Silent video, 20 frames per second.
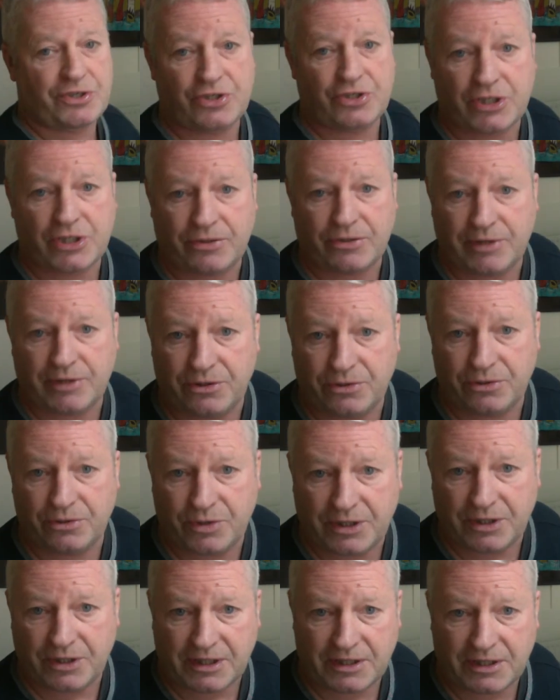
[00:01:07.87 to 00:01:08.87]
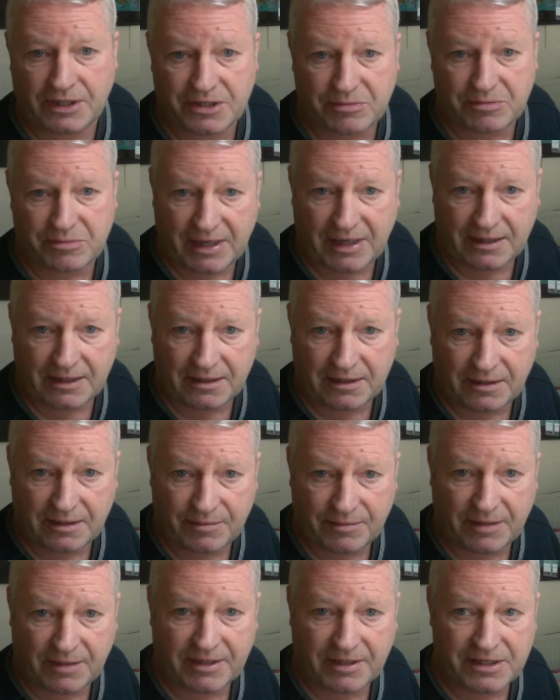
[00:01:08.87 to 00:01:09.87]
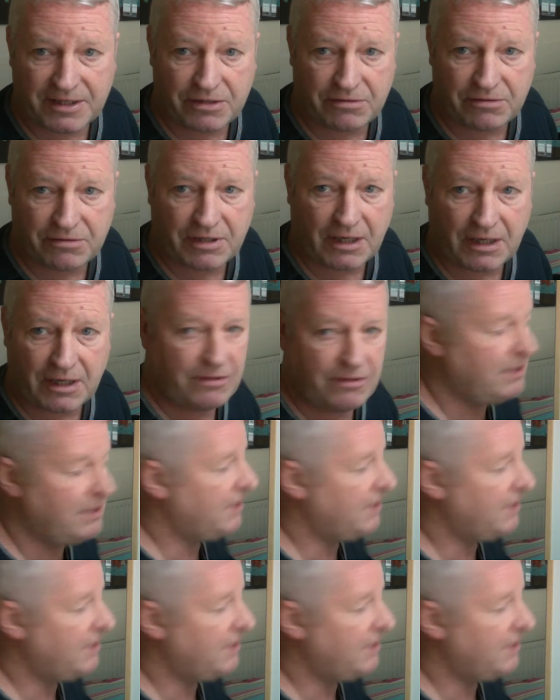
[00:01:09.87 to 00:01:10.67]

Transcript: and showing your workings and backing them up as you go,